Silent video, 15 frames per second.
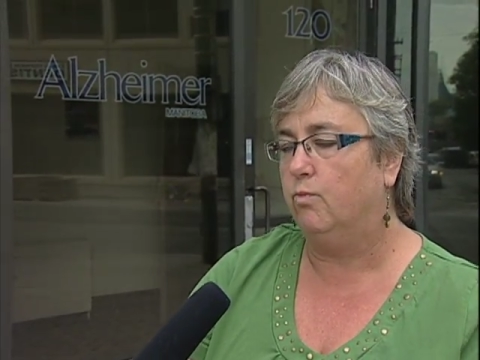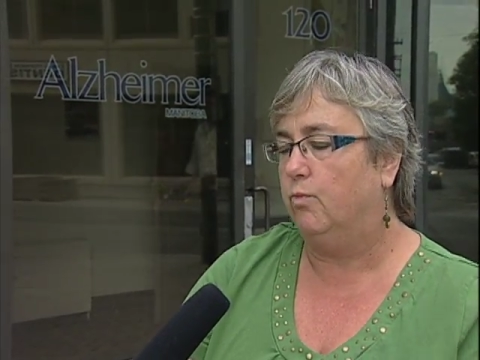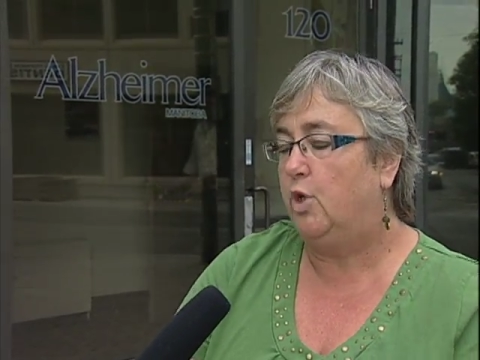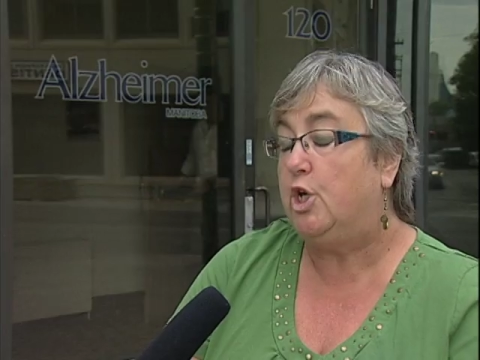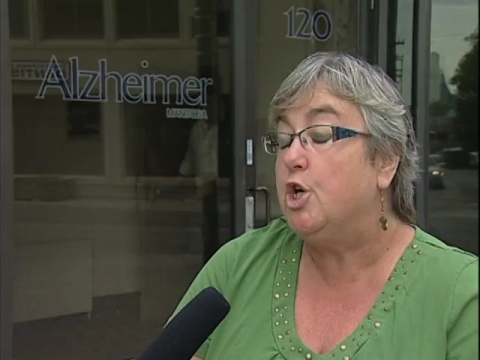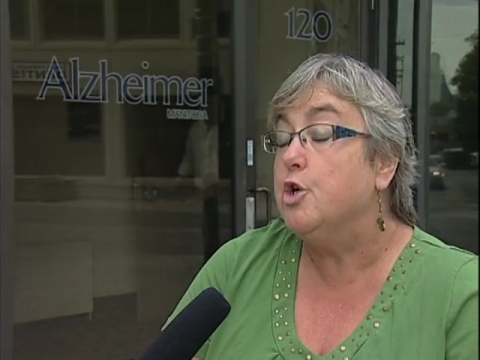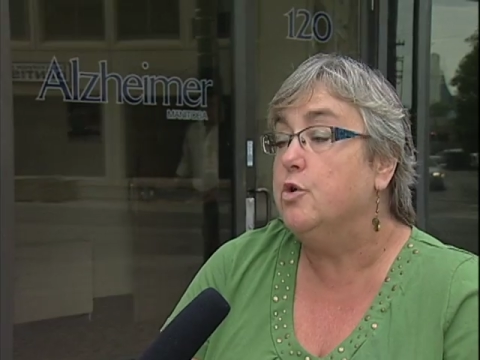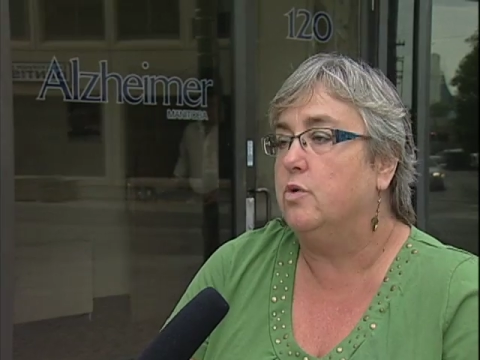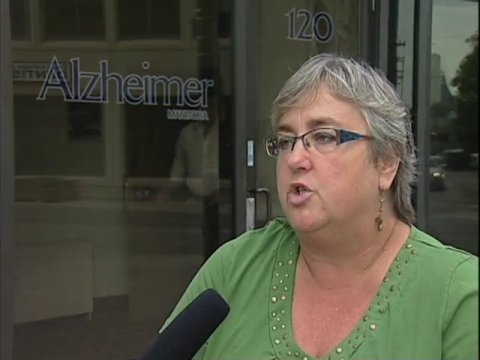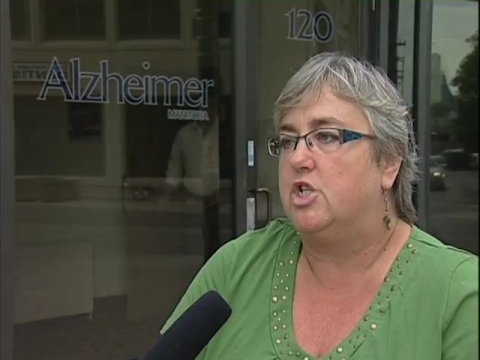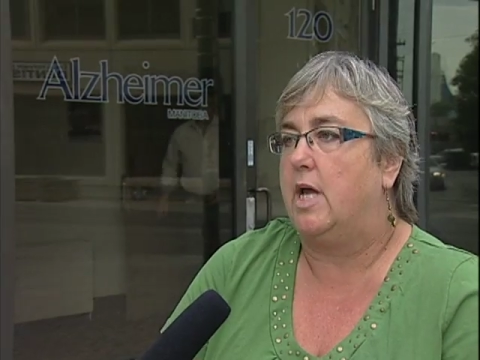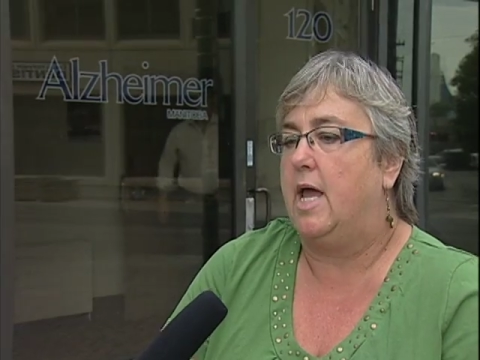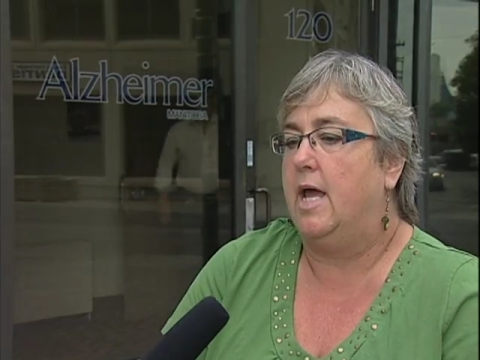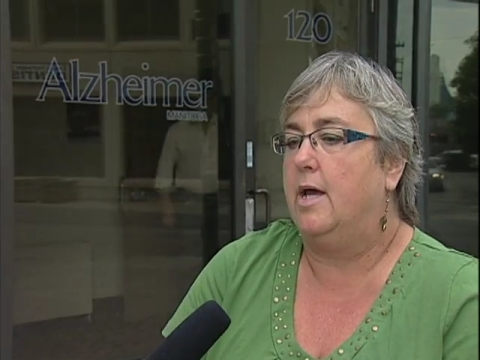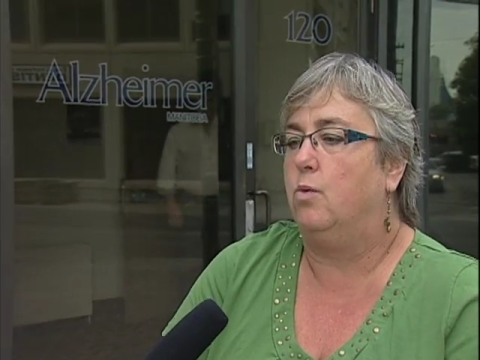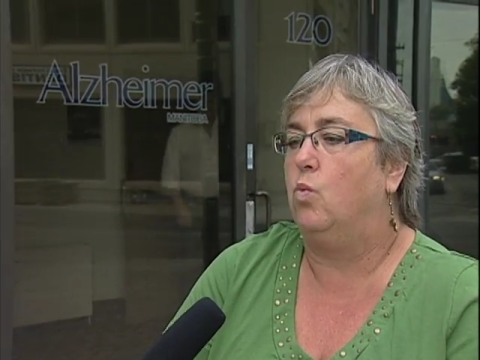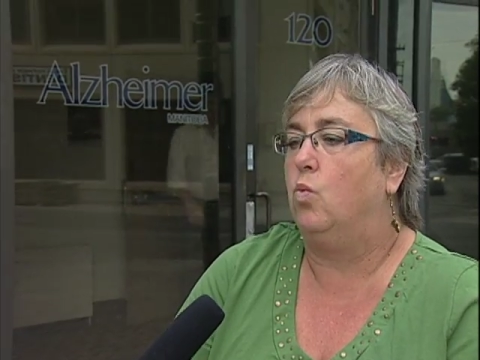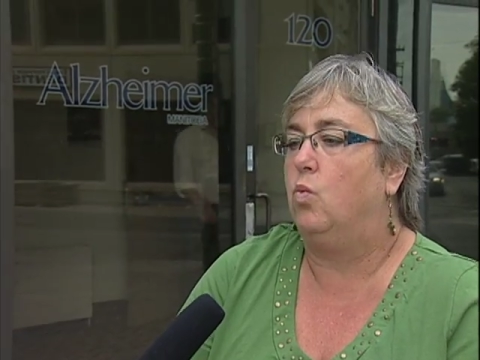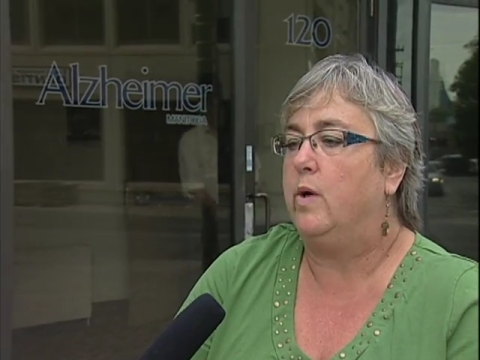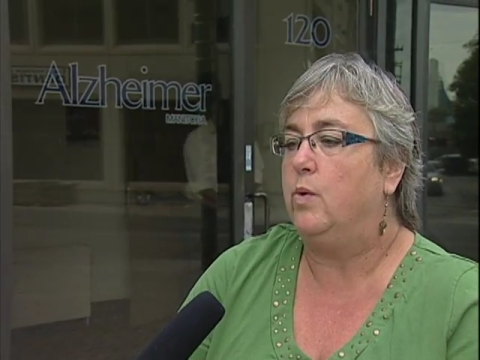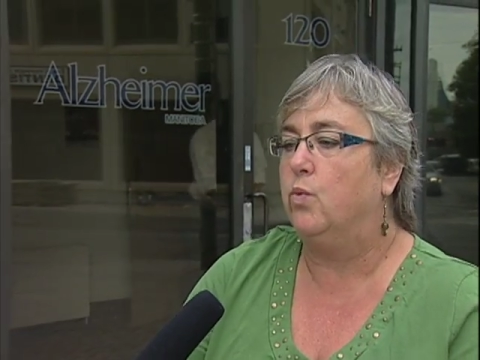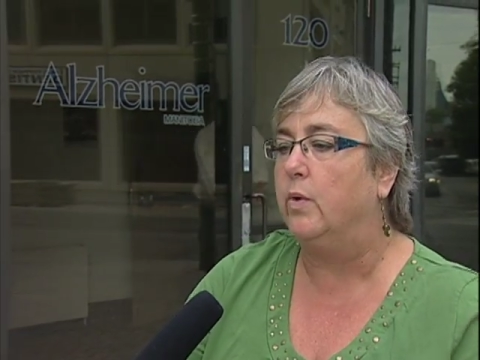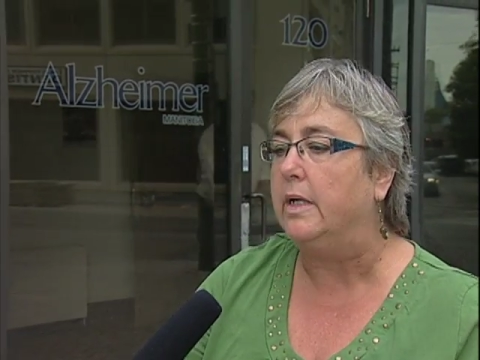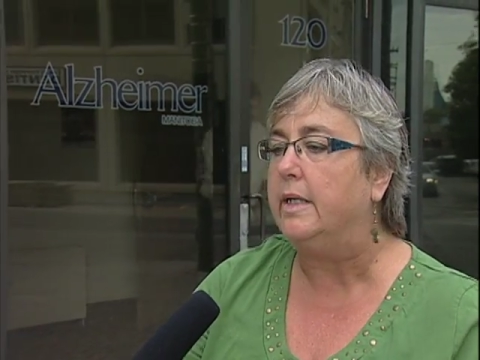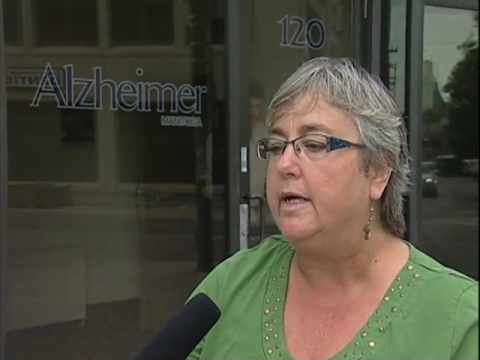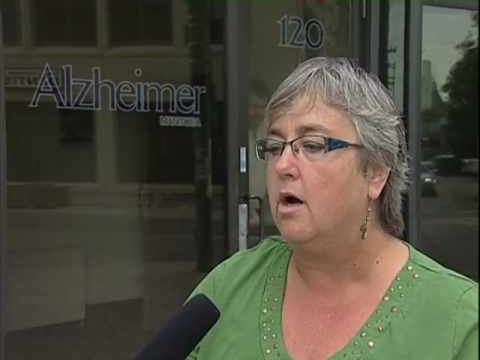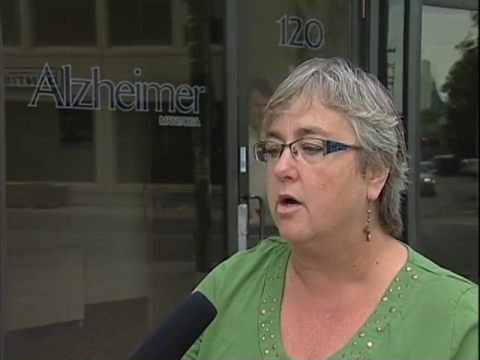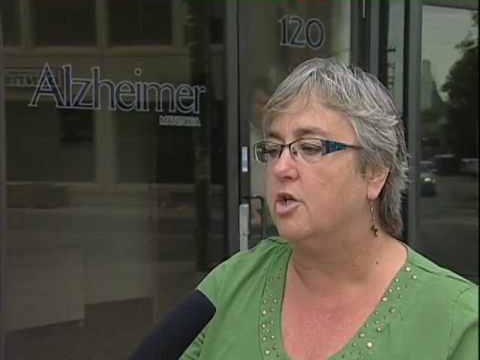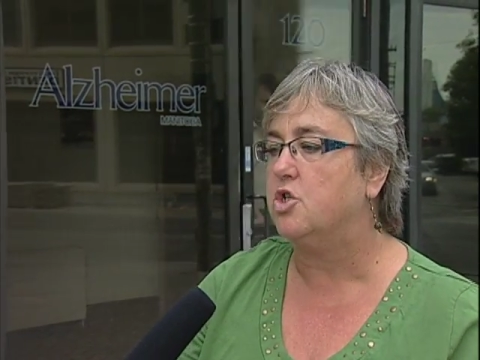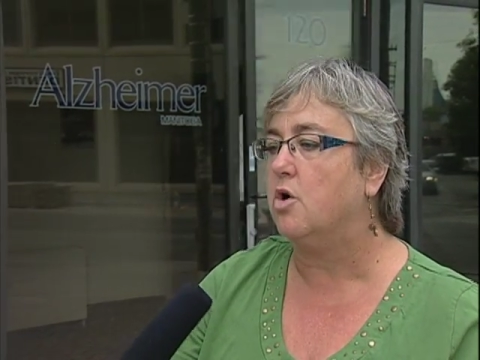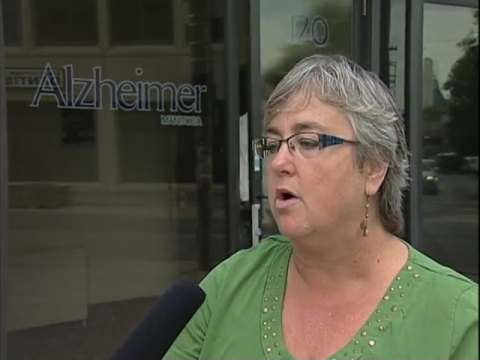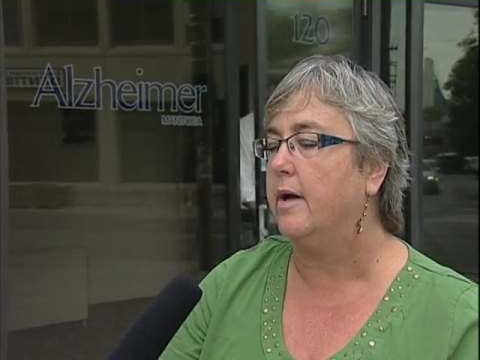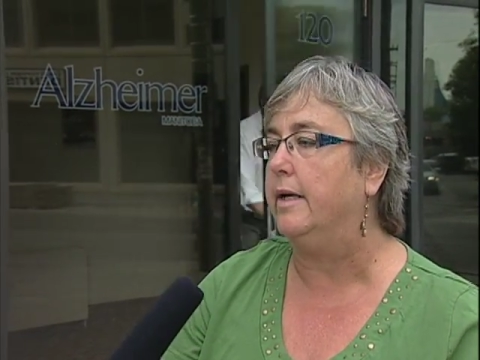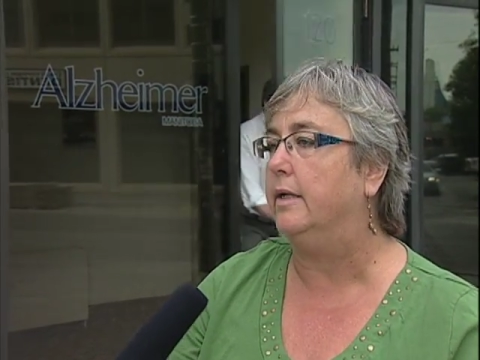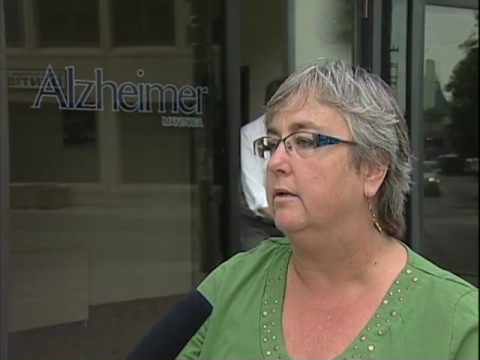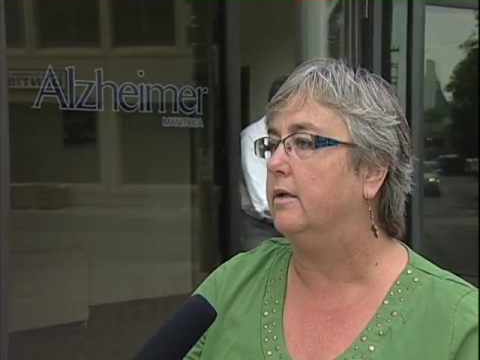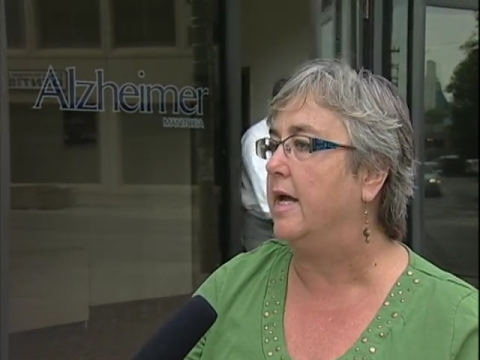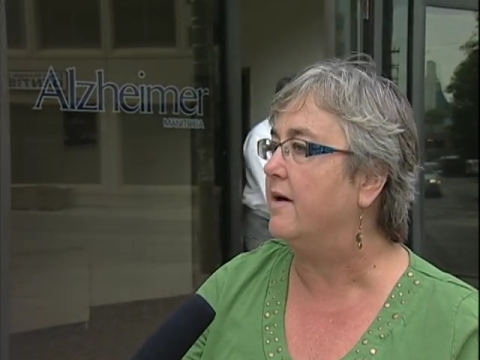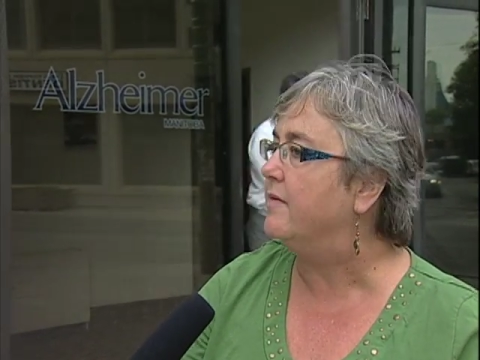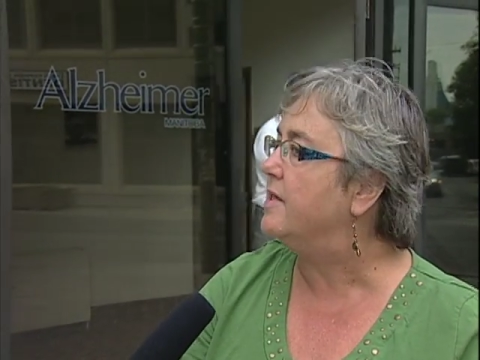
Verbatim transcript: huge, and we really are trying